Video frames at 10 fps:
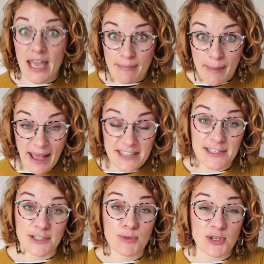paper
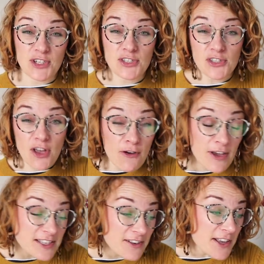patterns, which is so
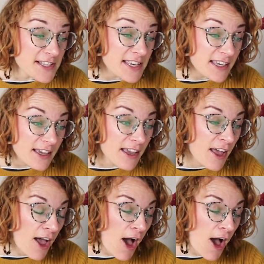exciting.